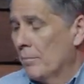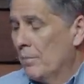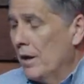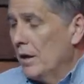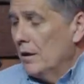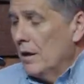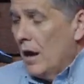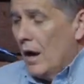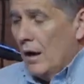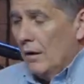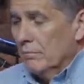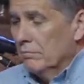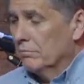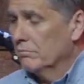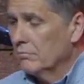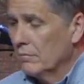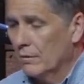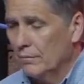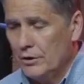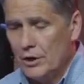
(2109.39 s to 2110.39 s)
But
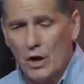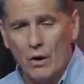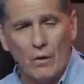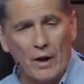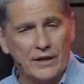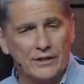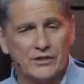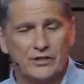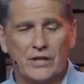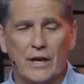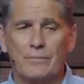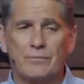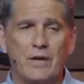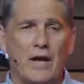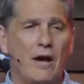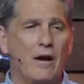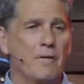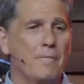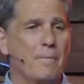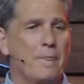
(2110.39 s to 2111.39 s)
you know, I stepped
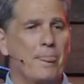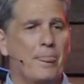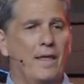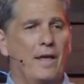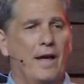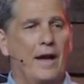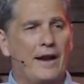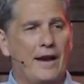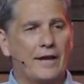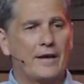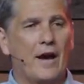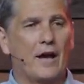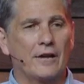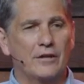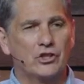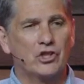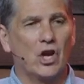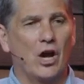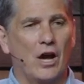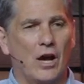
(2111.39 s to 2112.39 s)
out and I got
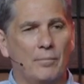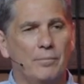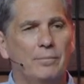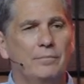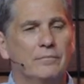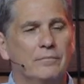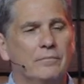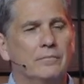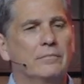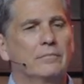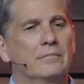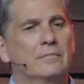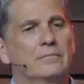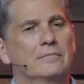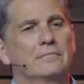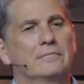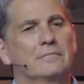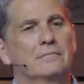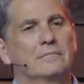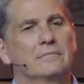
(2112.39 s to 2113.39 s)
a job.
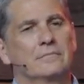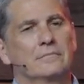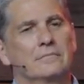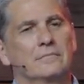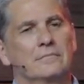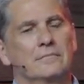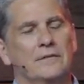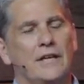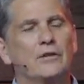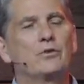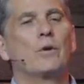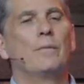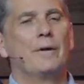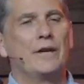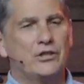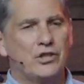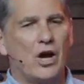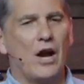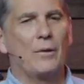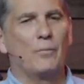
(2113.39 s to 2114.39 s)
Guess what
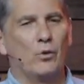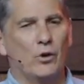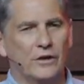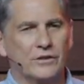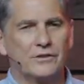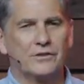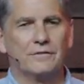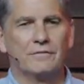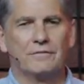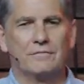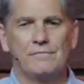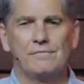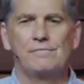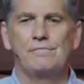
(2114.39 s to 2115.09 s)
my job was?